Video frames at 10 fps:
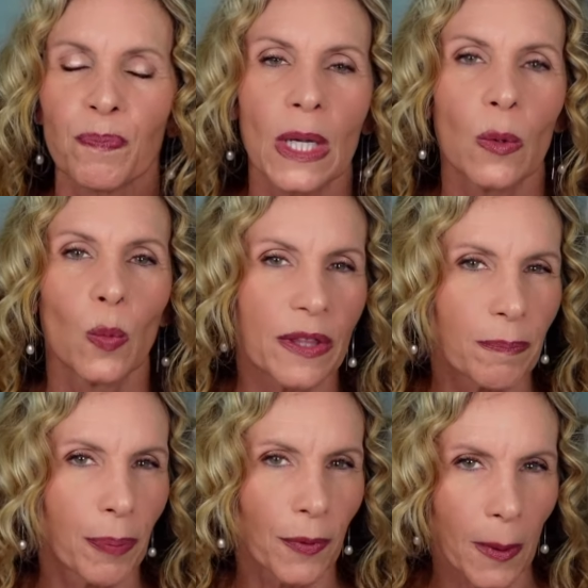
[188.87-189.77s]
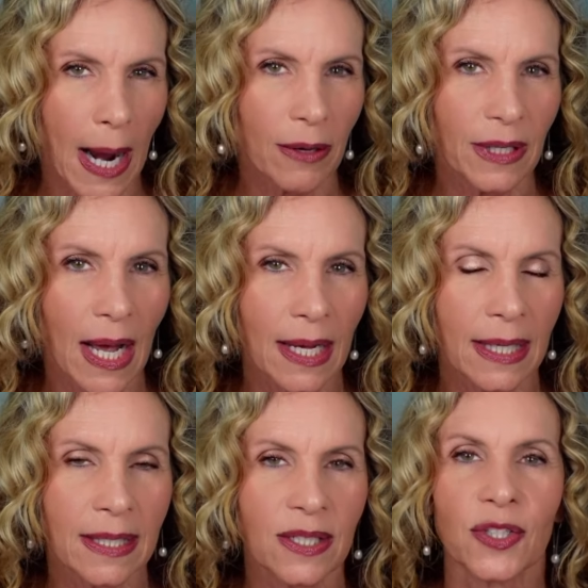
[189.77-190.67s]
with brown
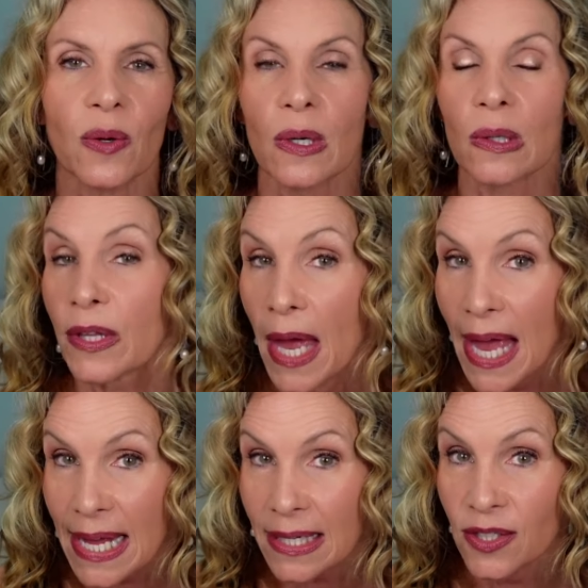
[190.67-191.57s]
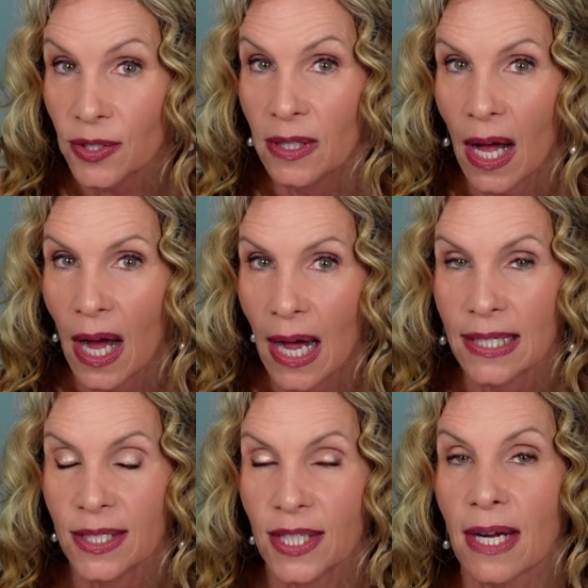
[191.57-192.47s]
eyes or with hazel
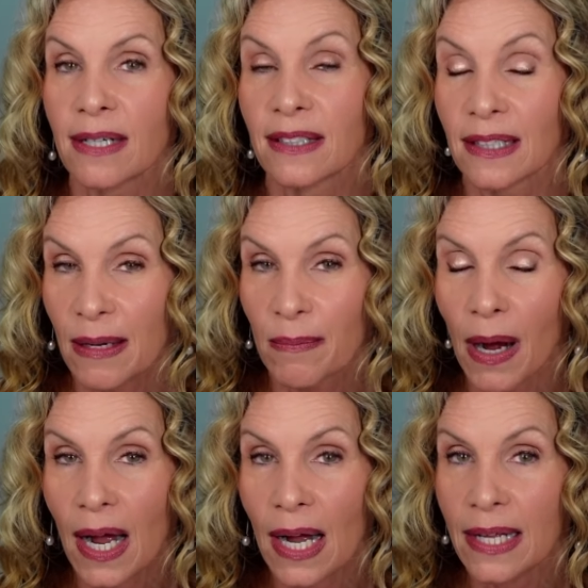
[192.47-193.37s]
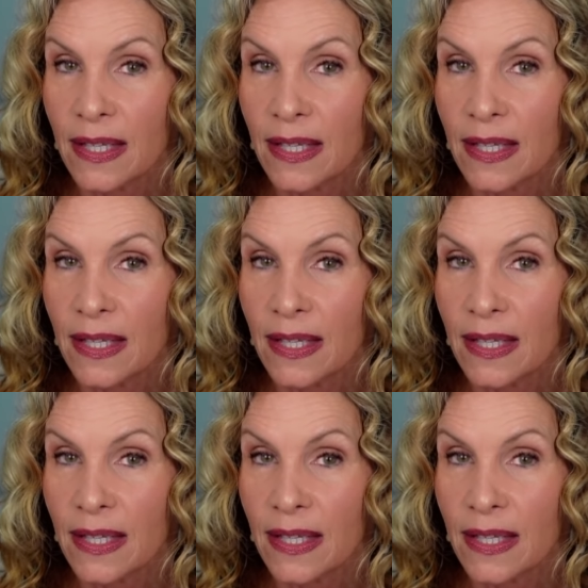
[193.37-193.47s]
eyes like mine,